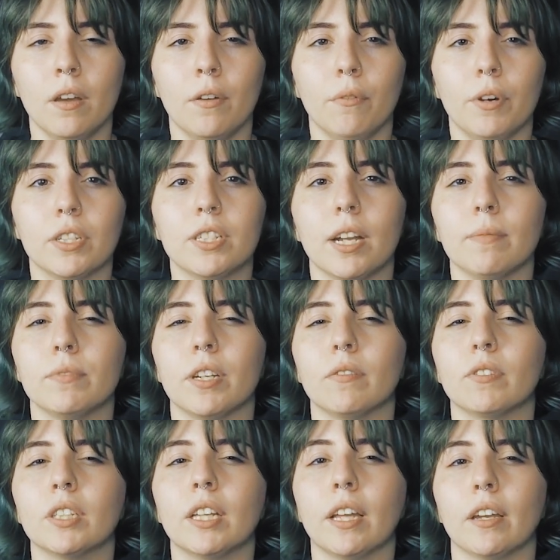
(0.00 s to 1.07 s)
which I'm
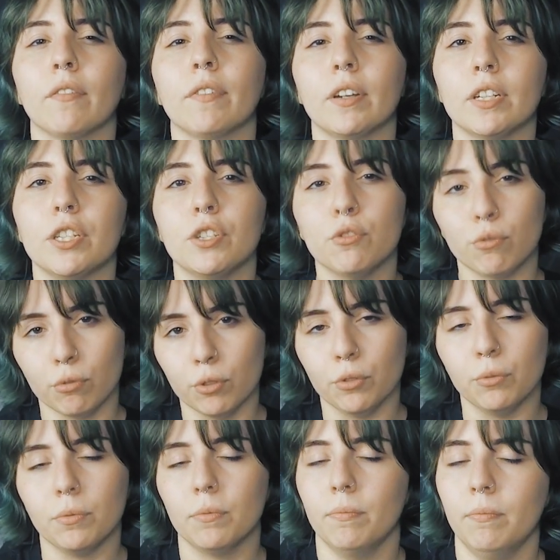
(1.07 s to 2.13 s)
generally a very
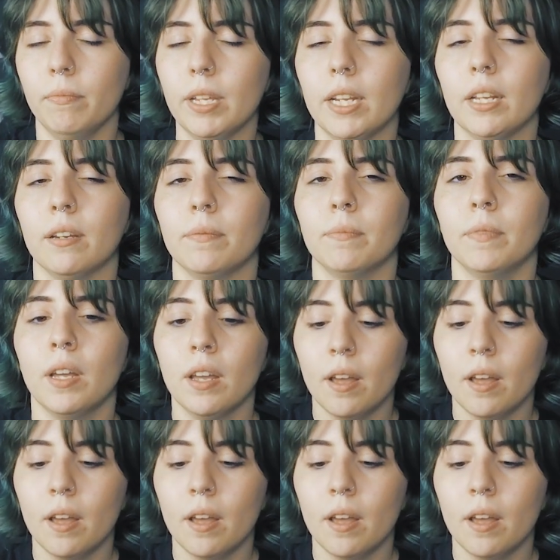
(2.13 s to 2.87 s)
true medium.